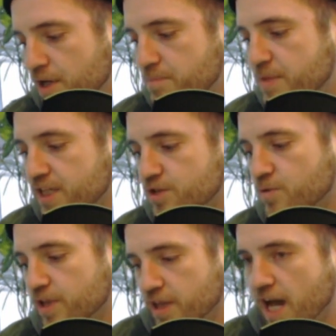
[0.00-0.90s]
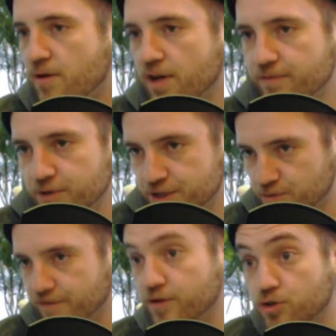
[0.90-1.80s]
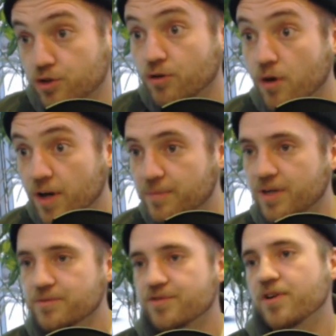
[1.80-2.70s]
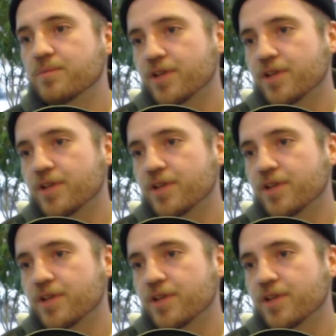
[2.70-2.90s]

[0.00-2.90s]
mixed with which is where Future Grownup comes from,